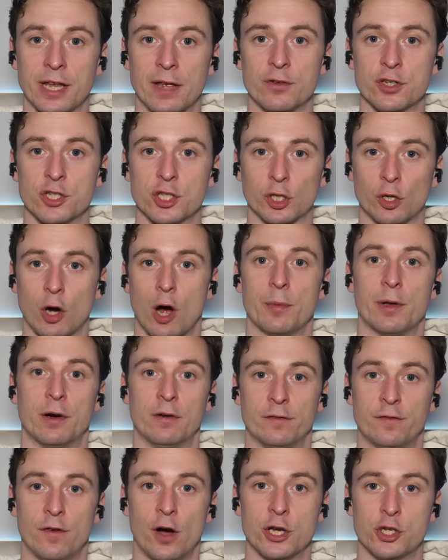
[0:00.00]
Davies to go up there
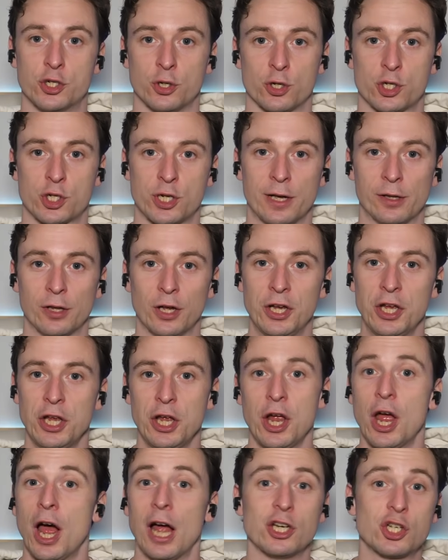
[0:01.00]
and fight Josh Taylor.
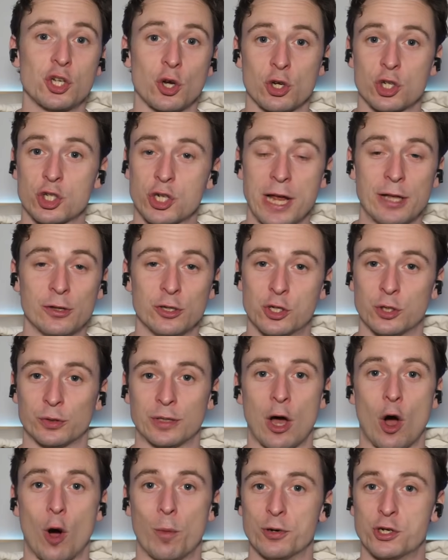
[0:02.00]
And Josh Taylor took
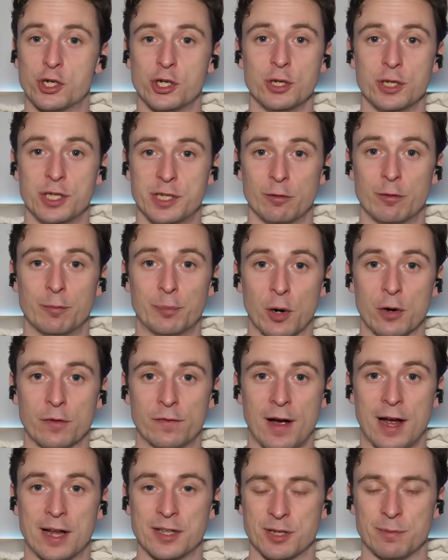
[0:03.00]
that opportunity with both
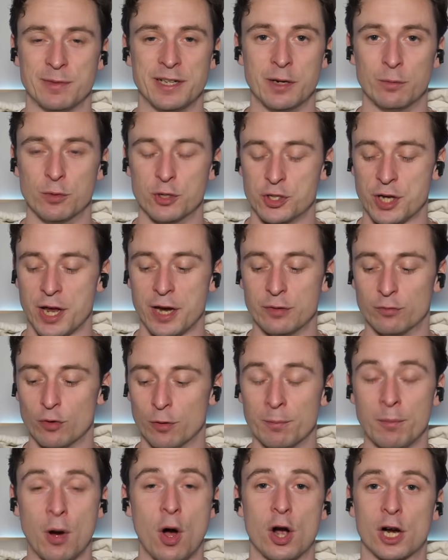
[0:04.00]
hands. I mean, it was a
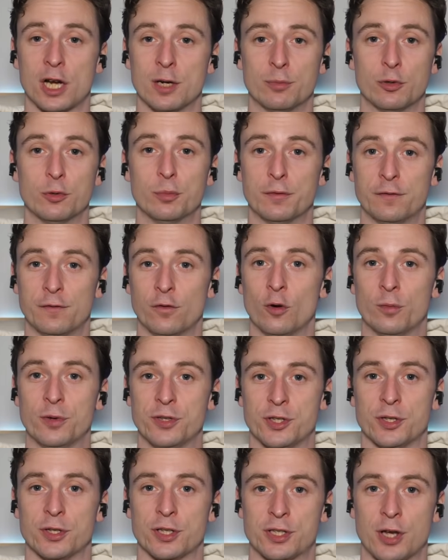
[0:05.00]
remarkable
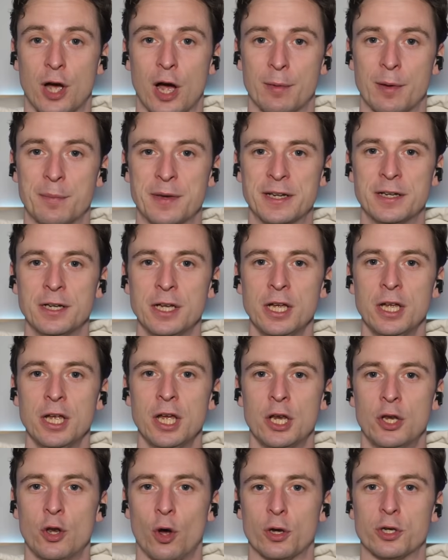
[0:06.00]
performance at the time. I mean,
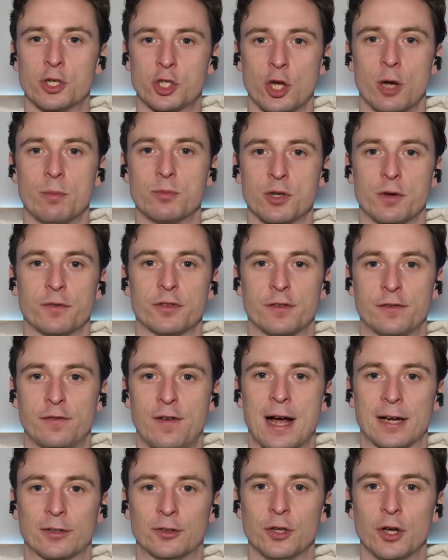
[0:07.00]
not in terms of the
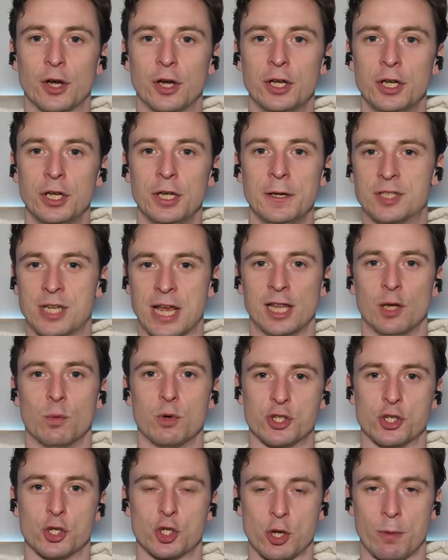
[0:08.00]
fact that Taylor
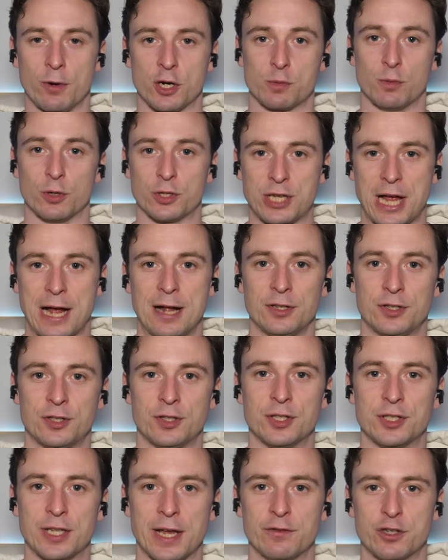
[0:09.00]
wasn't so much more talented
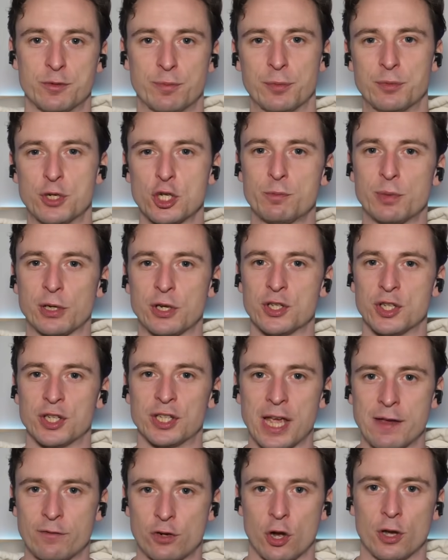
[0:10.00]
than Davies, but just because
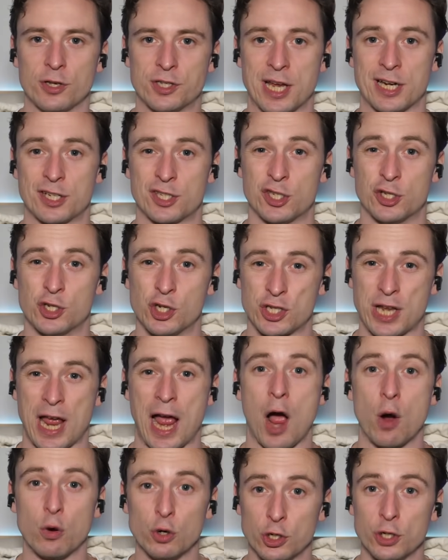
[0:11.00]
it gave context to just
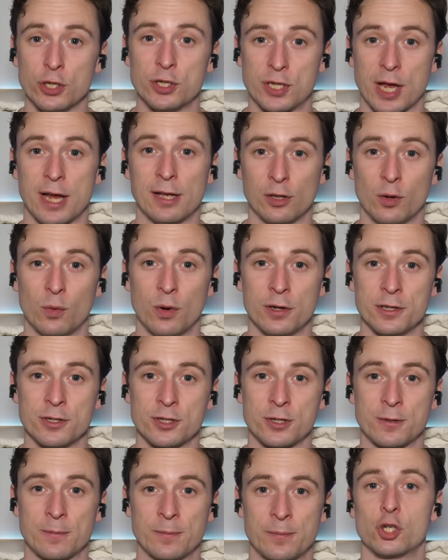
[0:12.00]
how good Taylor
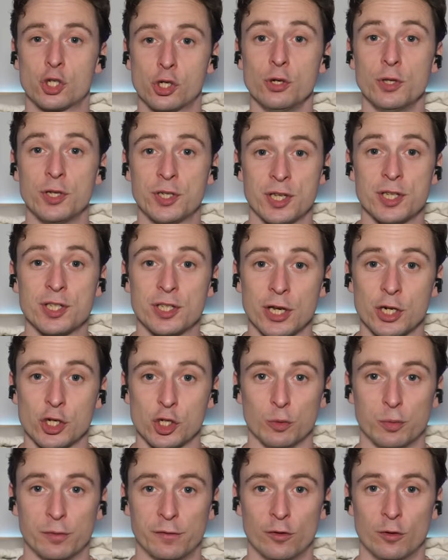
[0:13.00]
was. Truly
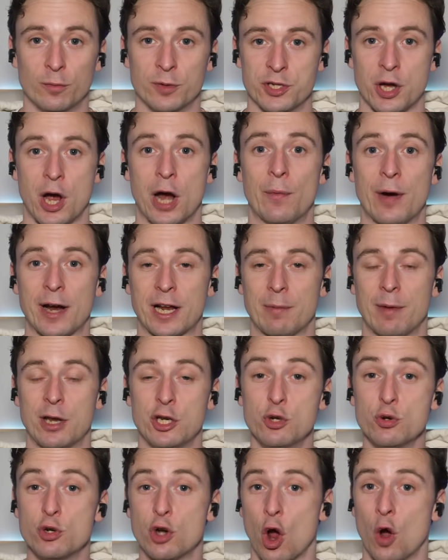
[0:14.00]
sensational performance. I
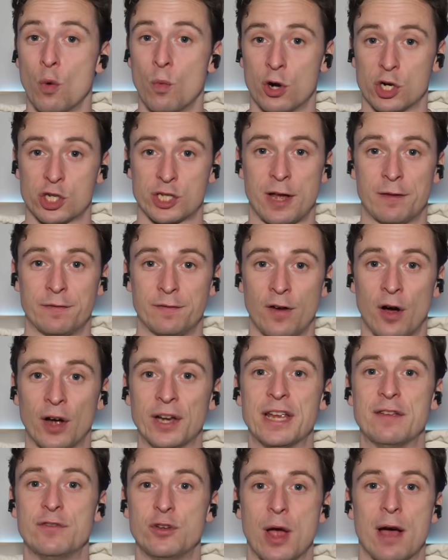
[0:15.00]
recommend you go and watch that
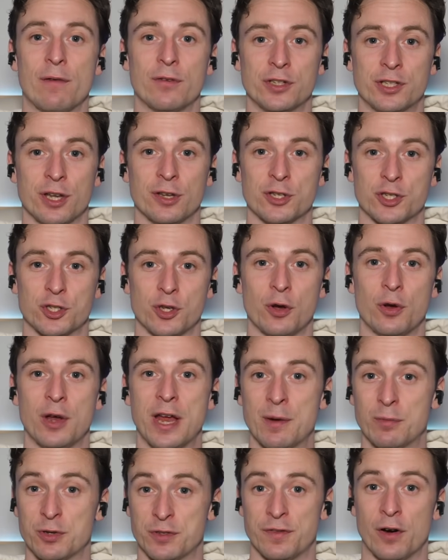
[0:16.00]
fight if you haven't done so.
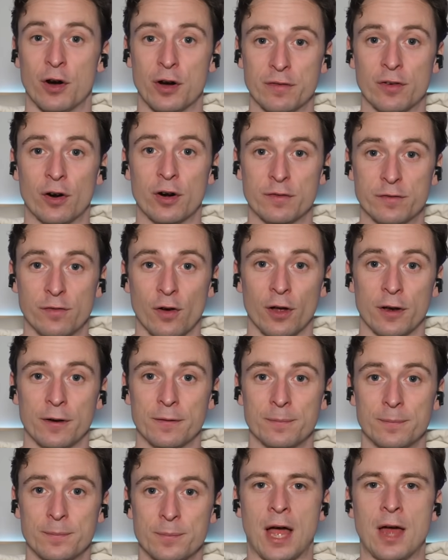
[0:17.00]
It was very, very fun.